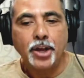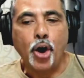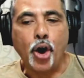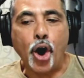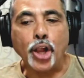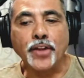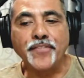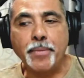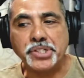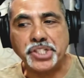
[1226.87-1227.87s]
all of
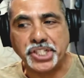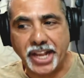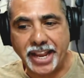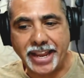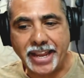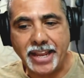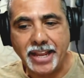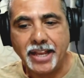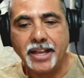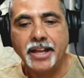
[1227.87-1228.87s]
them say,
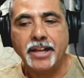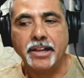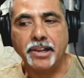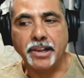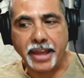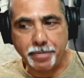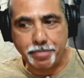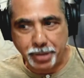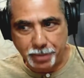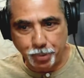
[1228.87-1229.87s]
lay
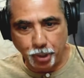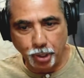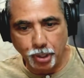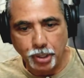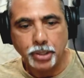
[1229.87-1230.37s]
people,